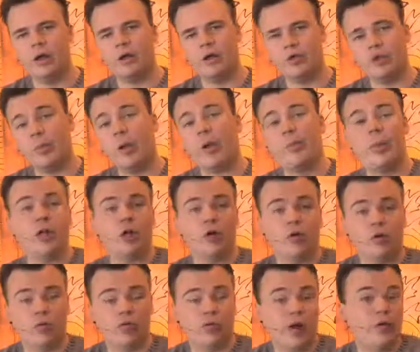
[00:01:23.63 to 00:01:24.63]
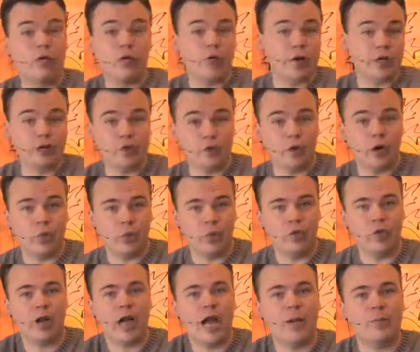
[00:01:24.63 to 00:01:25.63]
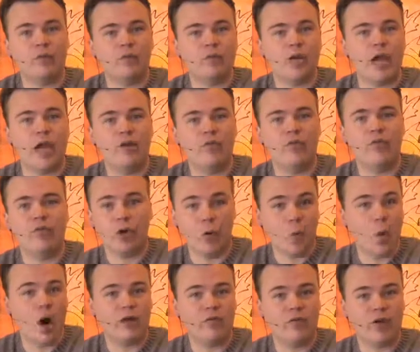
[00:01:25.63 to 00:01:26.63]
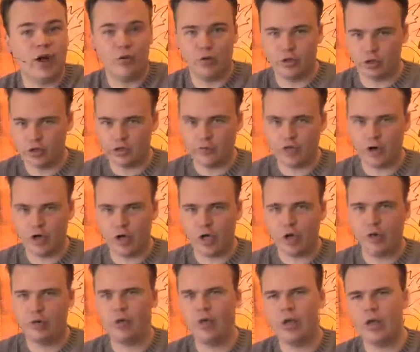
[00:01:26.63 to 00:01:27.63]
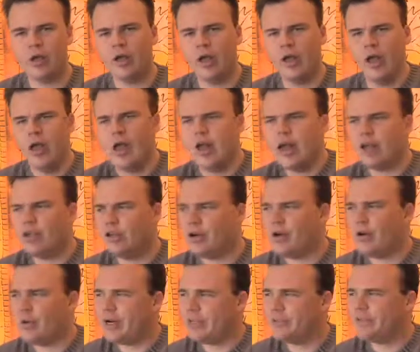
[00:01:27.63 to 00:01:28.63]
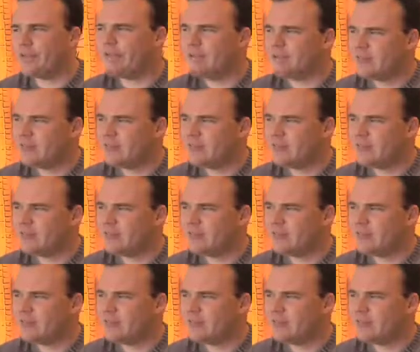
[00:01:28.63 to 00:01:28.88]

So I'm at my local favorite restaurant, one that happens to have free Wi-Fi, which is a very good thing. And you know what?